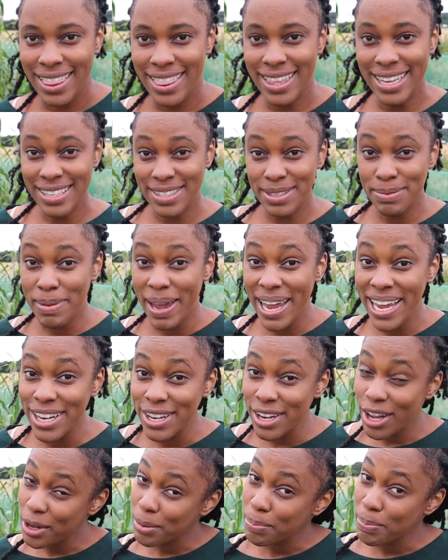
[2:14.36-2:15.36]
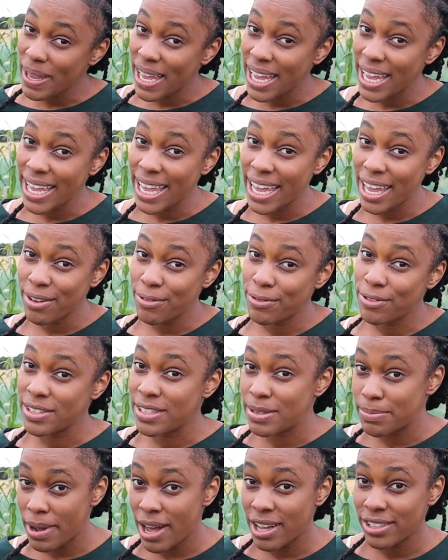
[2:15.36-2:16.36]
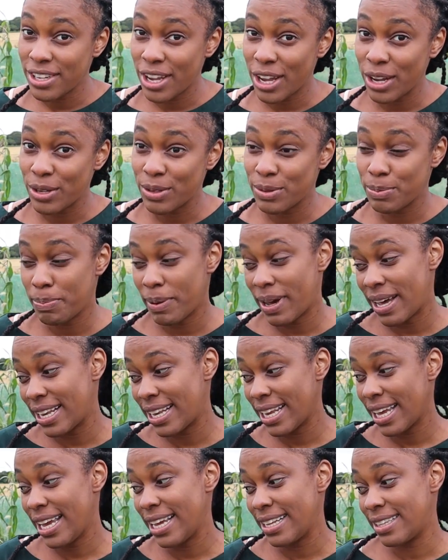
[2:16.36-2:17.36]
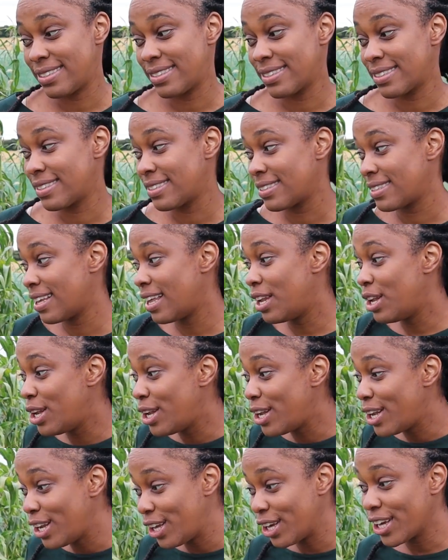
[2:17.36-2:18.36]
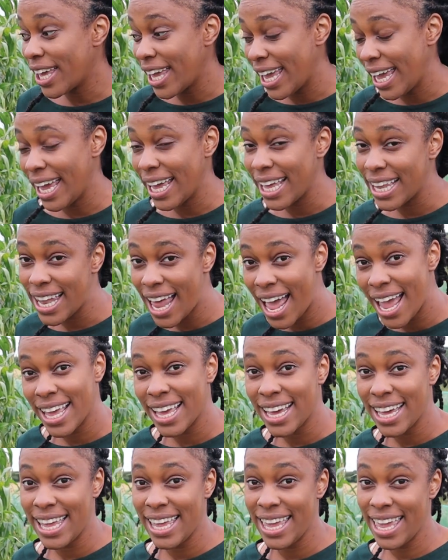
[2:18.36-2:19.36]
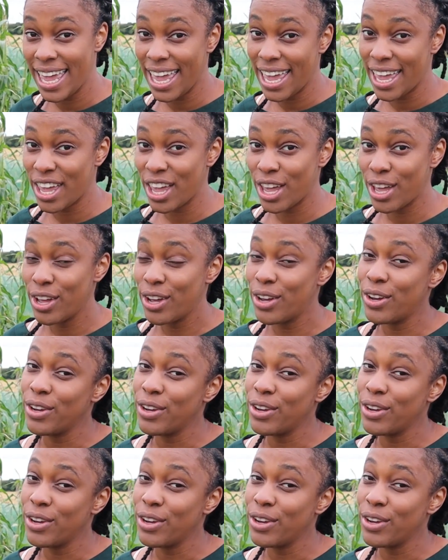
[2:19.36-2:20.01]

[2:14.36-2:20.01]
This may not be a year for tomatoes, but it's looking like a year